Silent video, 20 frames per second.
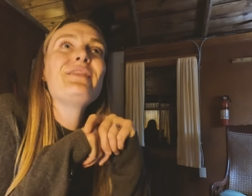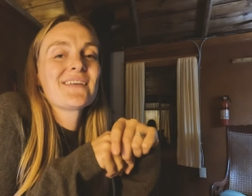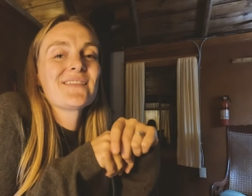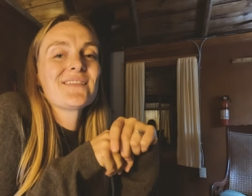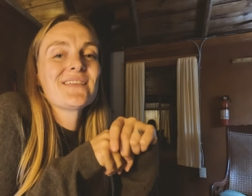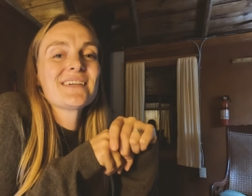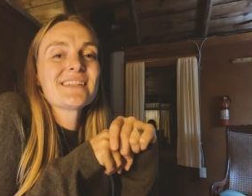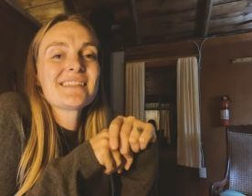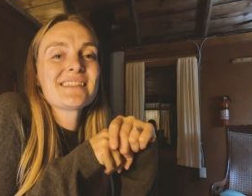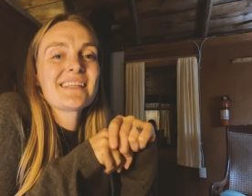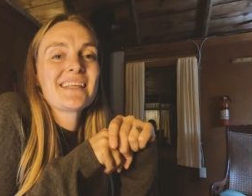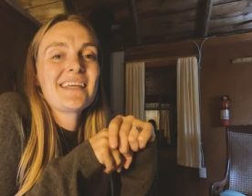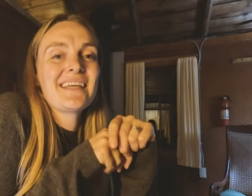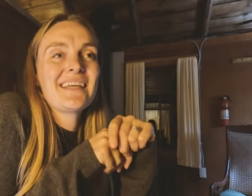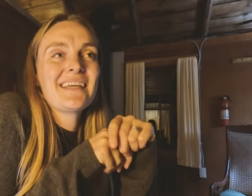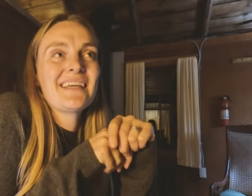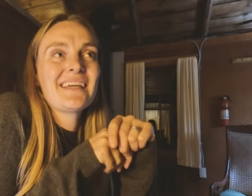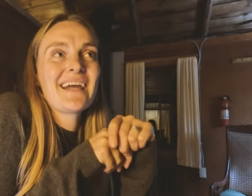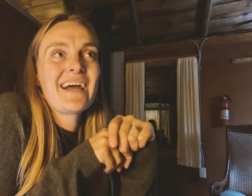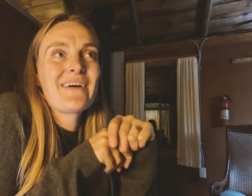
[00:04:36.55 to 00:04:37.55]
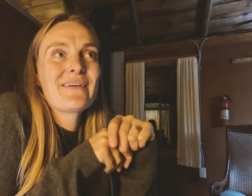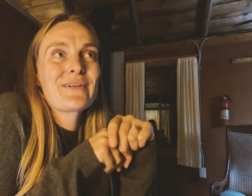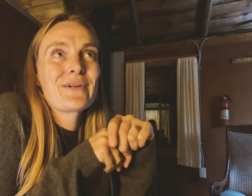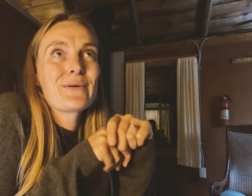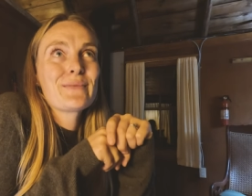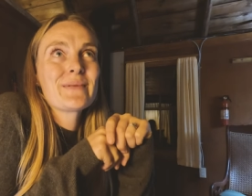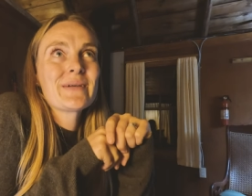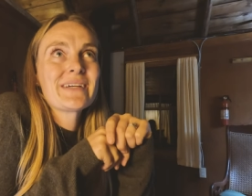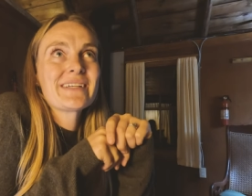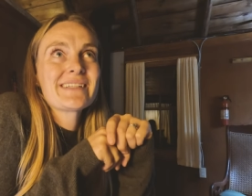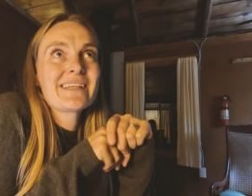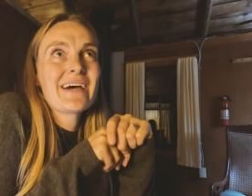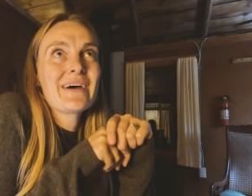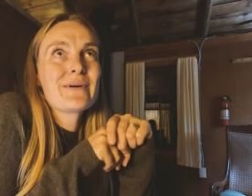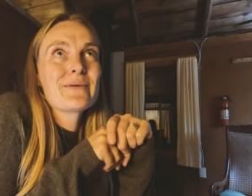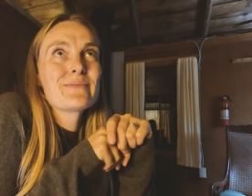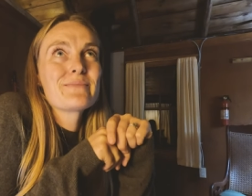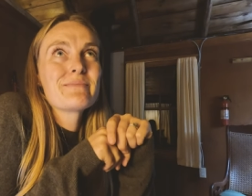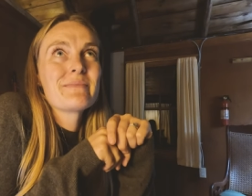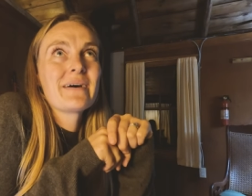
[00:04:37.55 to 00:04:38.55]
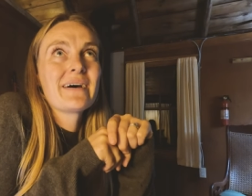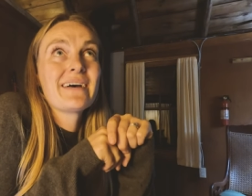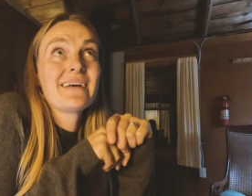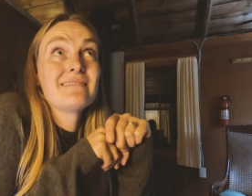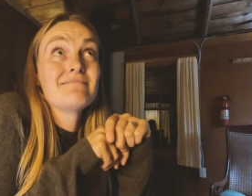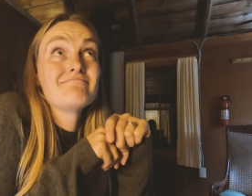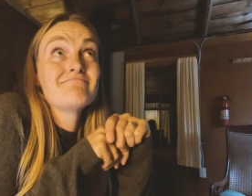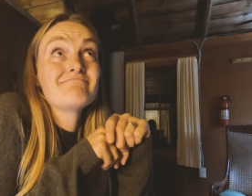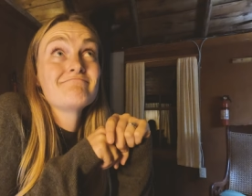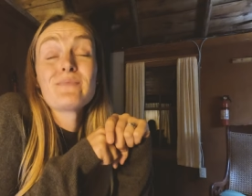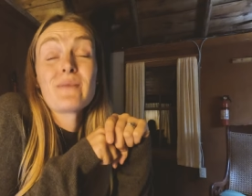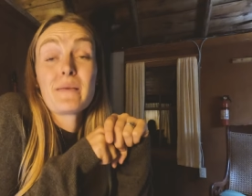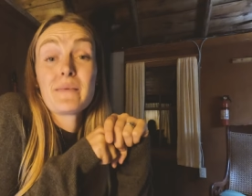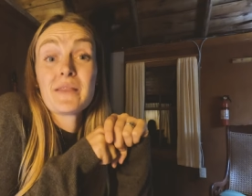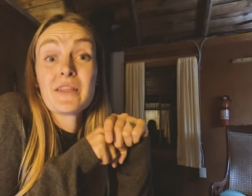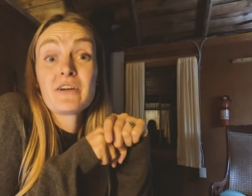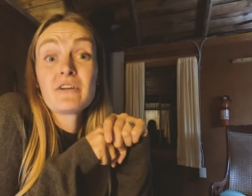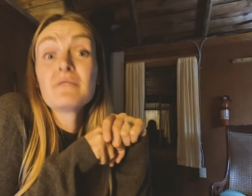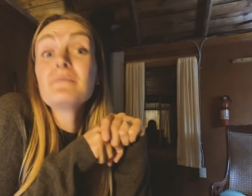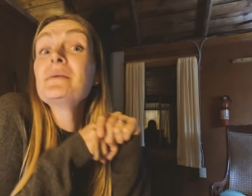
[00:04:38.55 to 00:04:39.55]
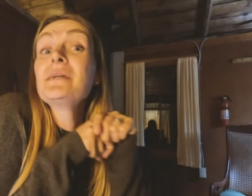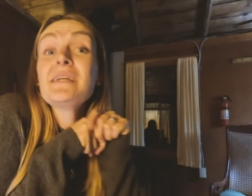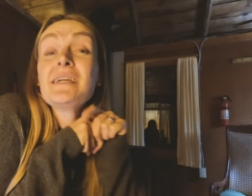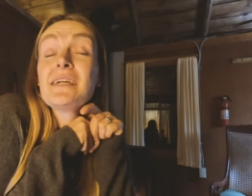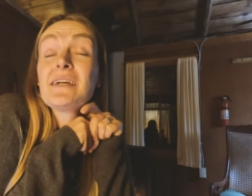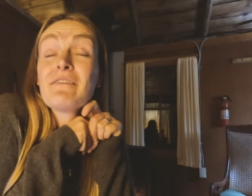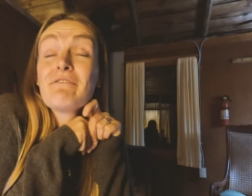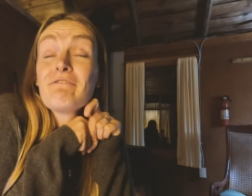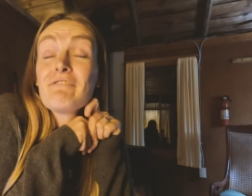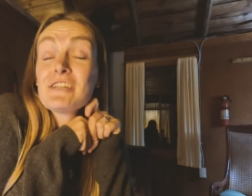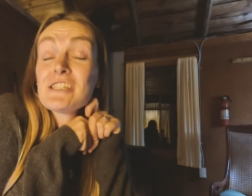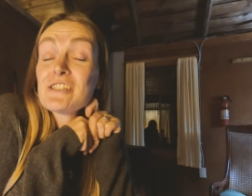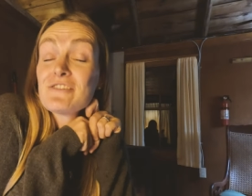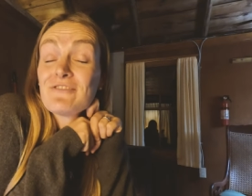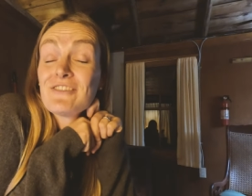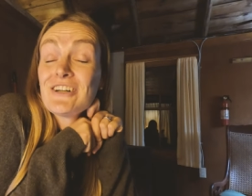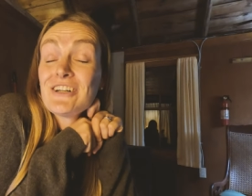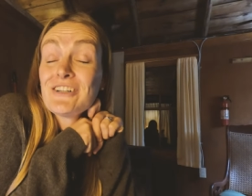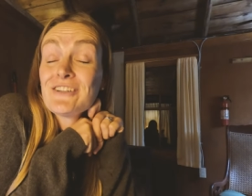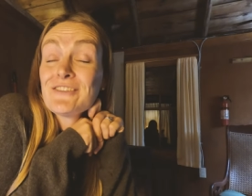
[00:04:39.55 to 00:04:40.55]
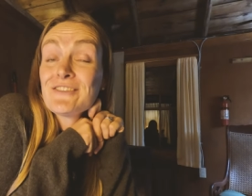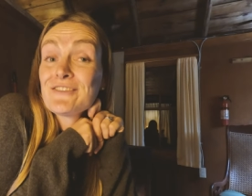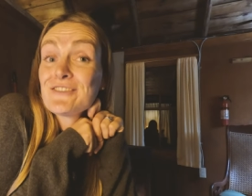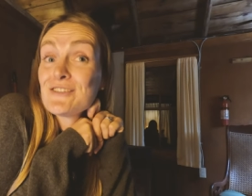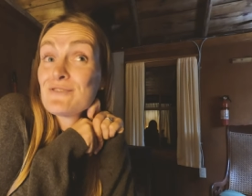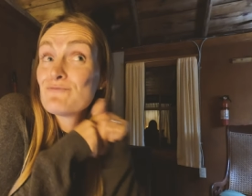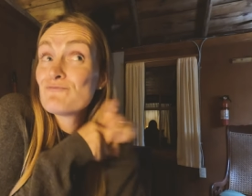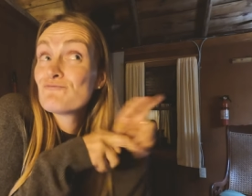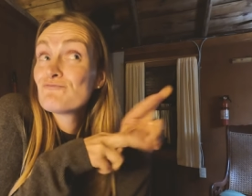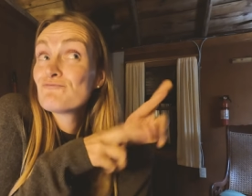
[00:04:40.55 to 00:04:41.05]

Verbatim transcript: We'll see how it all plays out, but maybe there'll be fish involved